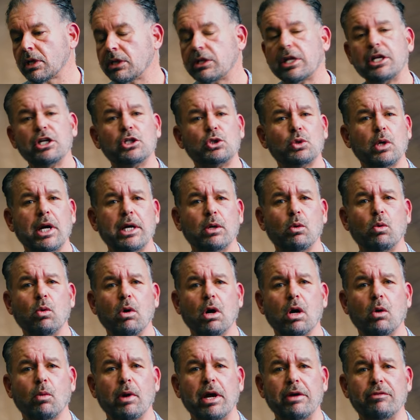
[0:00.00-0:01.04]
Then you try to
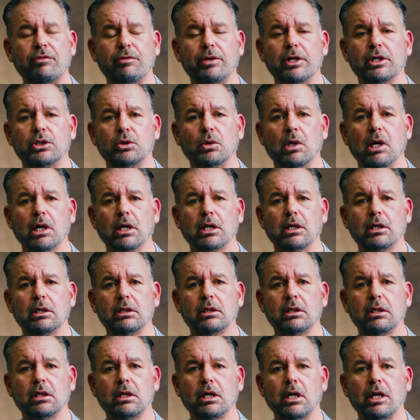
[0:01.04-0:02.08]
walk away from the drug.
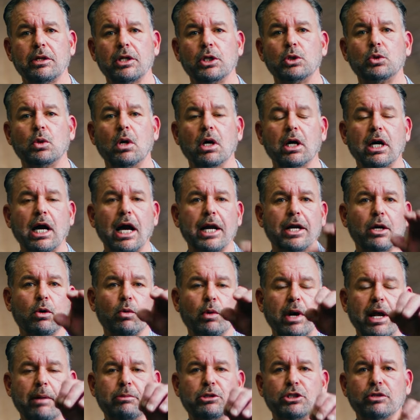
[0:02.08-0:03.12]
And the drug kind of
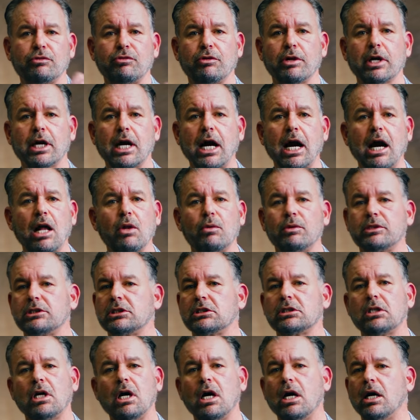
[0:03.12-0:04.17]
grabs you from the collar and
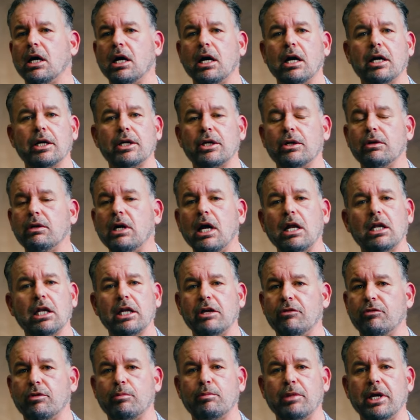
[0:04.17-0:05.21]
says, uh uh-uh, uh, you are not
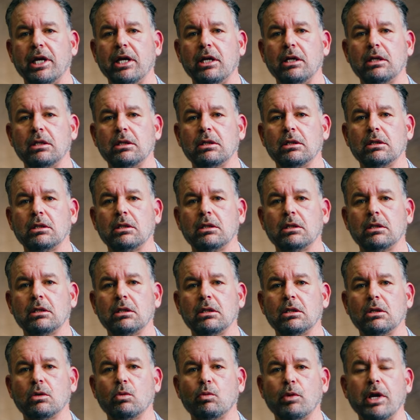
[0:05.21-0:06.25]
leaving me.
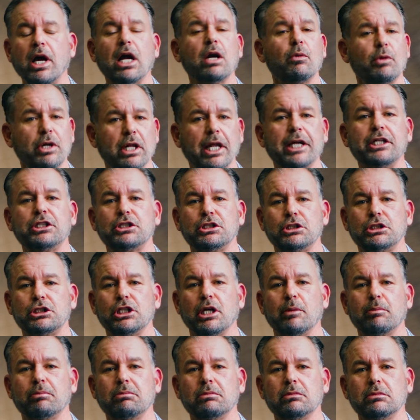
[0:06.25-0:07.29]
We got a
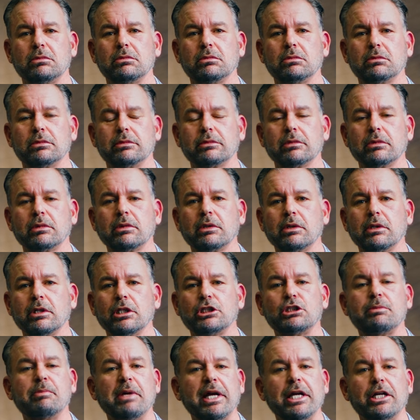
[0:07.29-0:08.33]
relationship.
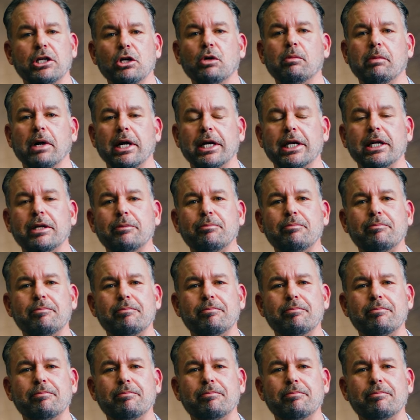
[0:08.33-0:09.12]
It's me and you, buddy.